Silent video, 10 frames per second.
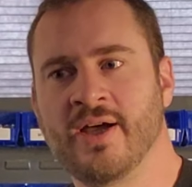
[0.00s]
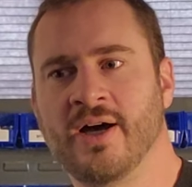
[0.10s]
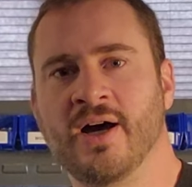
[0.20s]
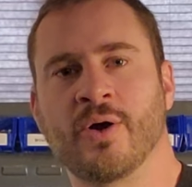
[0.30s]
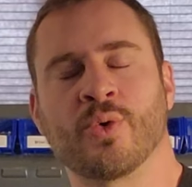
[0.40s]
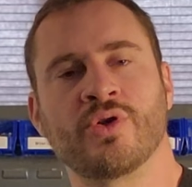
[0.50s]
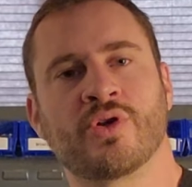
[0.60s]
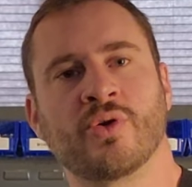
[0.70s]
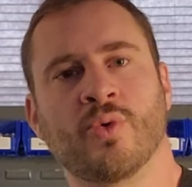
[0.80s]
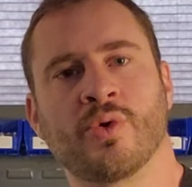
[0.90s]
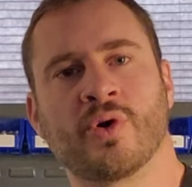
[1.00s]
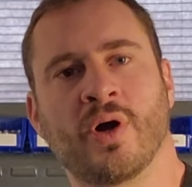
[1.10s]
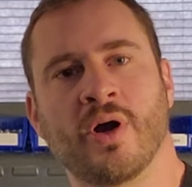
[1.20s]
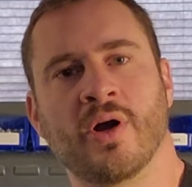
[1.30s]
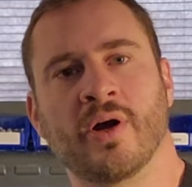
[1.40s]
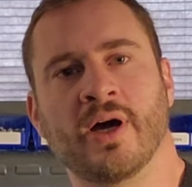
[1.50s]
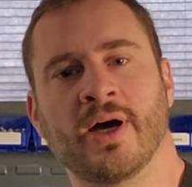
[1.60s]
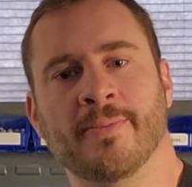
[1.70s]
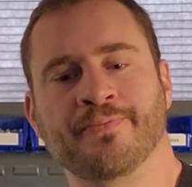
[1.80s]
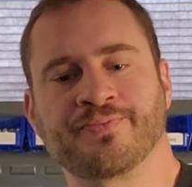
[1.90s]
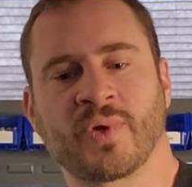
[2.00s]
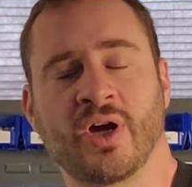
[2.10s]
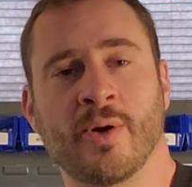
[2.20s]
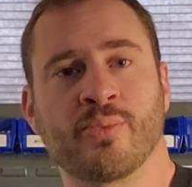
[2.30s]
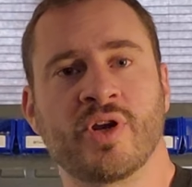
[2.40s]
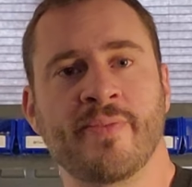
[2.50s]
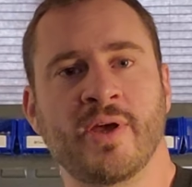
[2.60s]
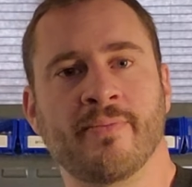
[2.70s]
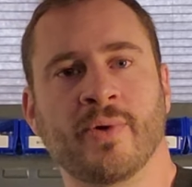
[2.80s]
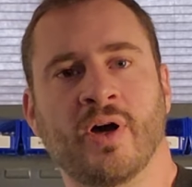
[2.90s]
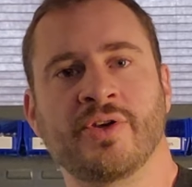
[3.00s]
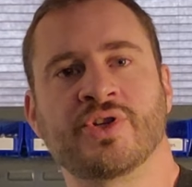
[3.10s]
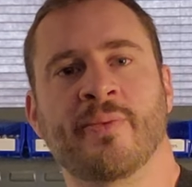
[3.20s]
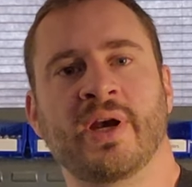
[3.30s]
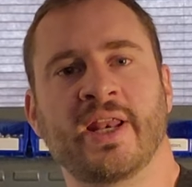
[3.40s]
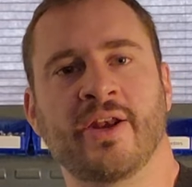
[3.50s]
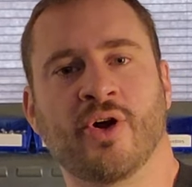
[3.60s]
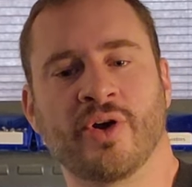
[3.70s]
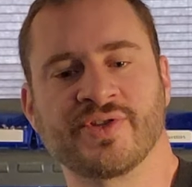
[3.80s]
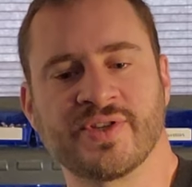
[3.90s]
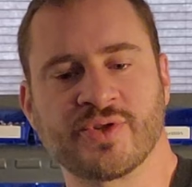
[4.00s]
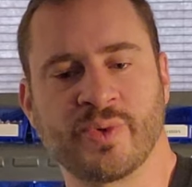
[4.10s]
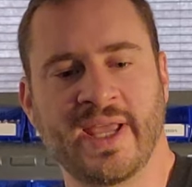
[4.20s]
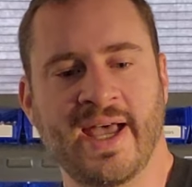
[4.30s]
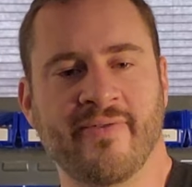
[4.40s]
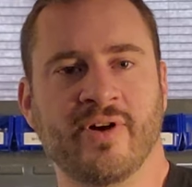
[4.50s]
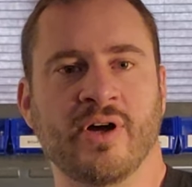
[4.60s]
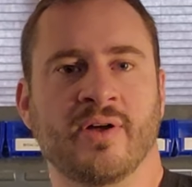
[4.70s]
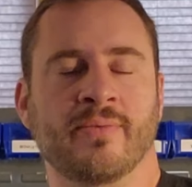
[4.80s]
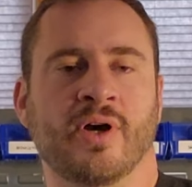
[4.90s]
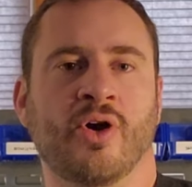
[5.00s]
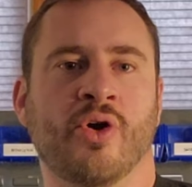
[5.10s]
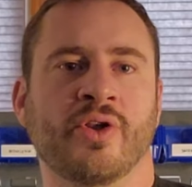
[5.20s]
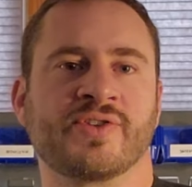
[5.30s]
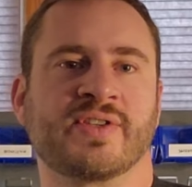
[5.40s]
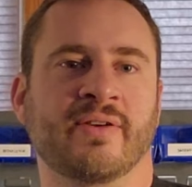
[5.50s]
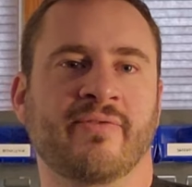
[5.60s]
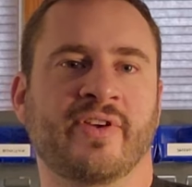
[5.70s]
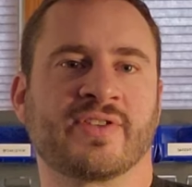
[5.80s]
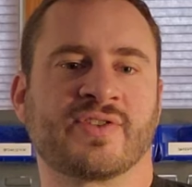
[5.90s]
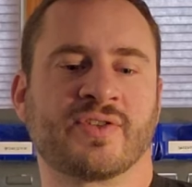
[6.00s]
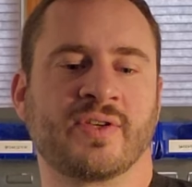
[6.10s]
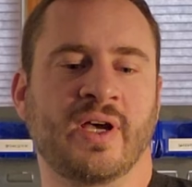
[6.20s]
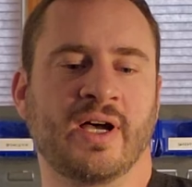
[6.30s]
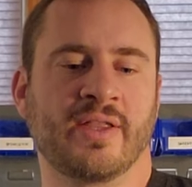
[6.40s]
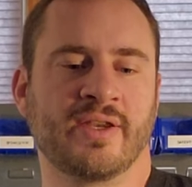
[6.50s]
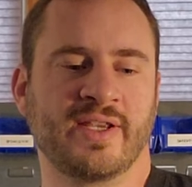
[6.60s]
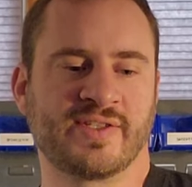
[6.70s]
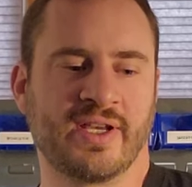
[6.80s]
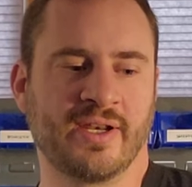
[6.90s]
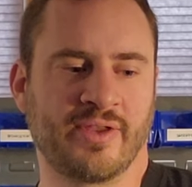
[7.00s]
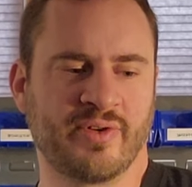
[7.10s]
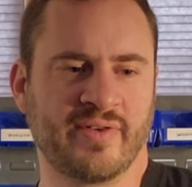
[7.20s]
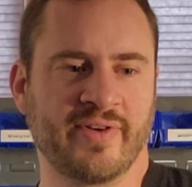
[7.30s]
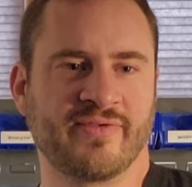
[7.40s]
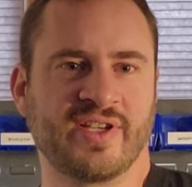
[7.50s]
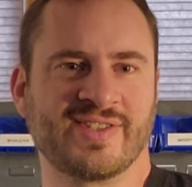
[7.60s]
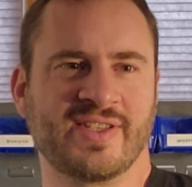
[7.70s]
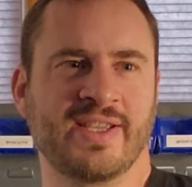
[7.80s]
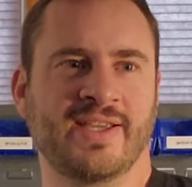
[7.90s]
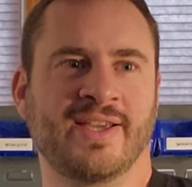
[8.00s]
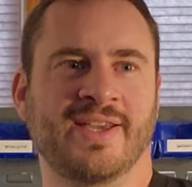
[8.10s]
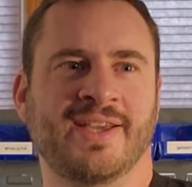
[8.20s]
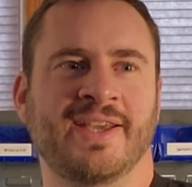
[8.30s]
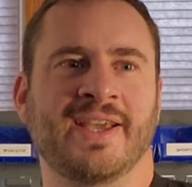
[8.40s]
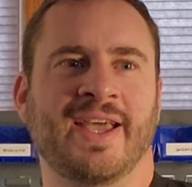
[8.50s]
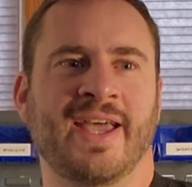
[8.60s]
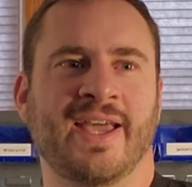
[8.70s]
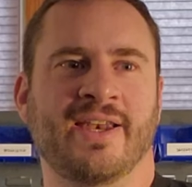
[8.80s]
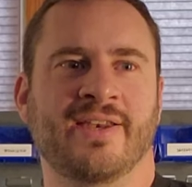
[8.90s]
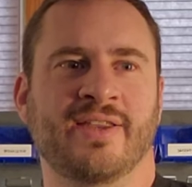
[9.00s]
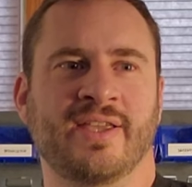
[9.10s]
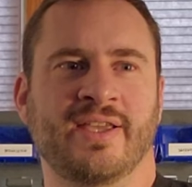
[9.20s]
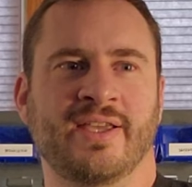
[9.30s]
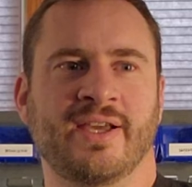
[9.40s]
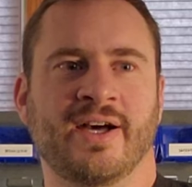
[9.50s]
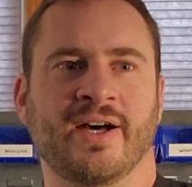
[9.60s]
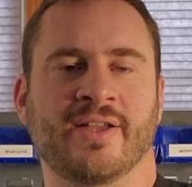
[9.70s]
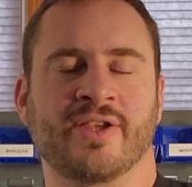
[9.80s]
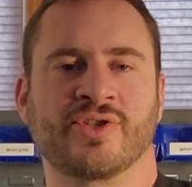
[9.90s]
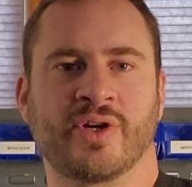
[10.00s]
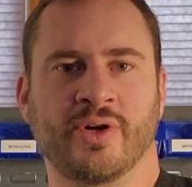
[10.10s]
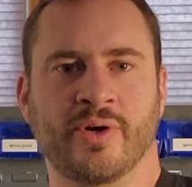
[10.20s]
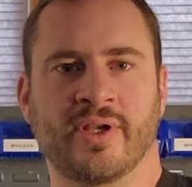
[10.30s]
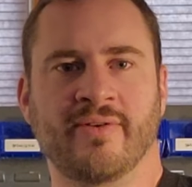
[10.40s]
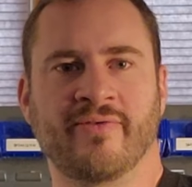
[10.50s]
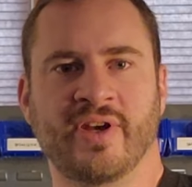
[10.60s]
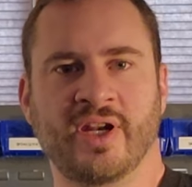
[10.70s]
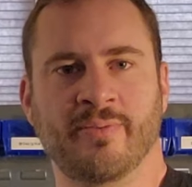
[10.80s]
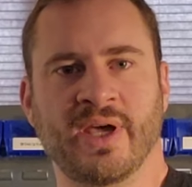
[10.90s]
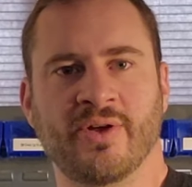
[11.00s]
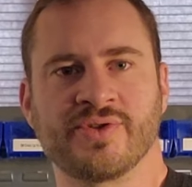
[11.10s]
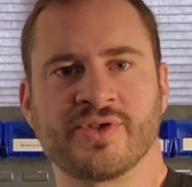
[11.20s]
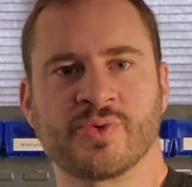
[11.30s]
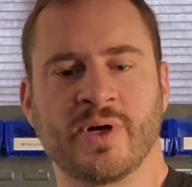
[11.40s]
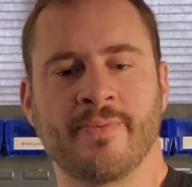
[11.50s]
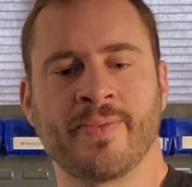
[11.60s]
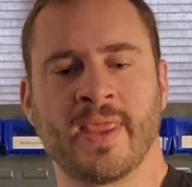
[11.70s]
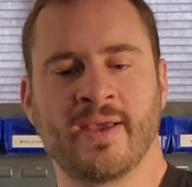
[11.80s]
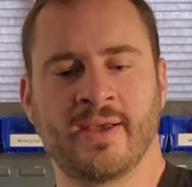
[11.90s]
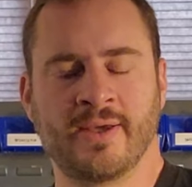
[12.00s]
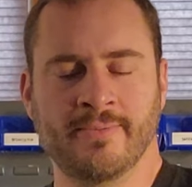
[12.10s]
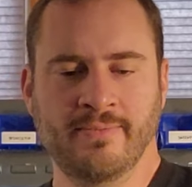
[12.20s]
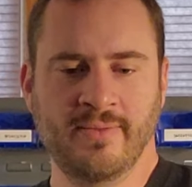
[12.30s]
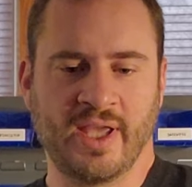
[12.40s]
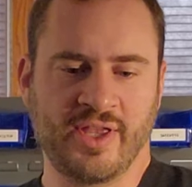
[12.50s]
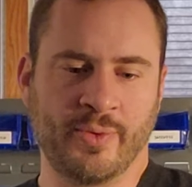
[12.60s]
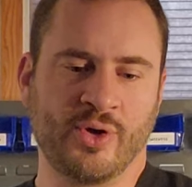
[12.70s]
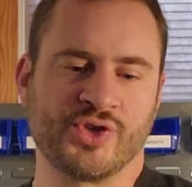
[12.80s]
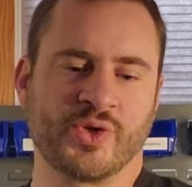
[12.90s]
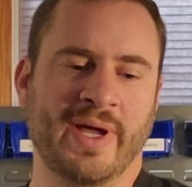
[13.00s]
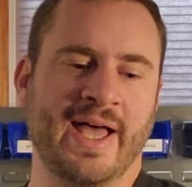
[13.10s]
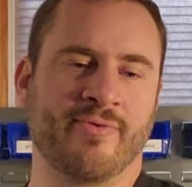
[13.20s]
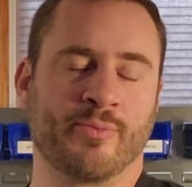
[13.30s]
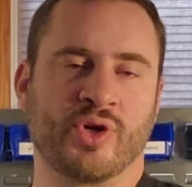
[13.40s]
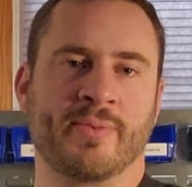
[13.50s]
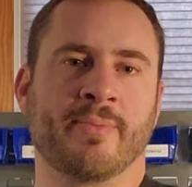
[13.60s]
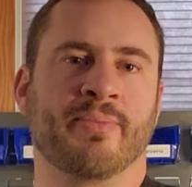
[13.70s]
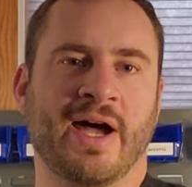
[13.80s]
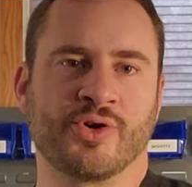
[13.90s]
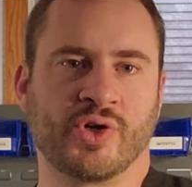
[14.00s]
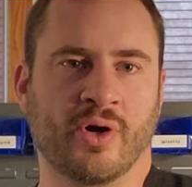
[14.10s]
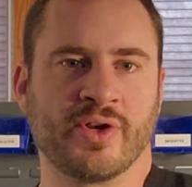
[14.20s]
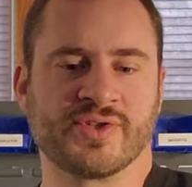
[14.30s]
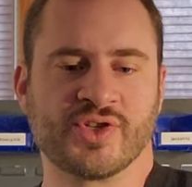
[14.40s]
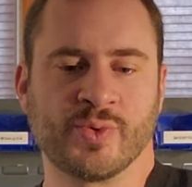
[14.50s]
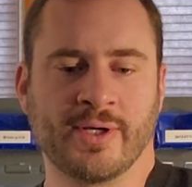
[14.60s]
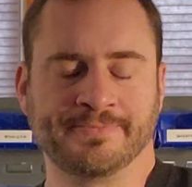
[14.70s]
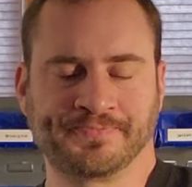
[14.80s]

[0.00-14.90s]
Or you can order our premium unterminated harnesses. We have a harness that fits the Nissan 350Z and the Toyota Infinity pedals as well. And then we also have a premium Bausch harness as well.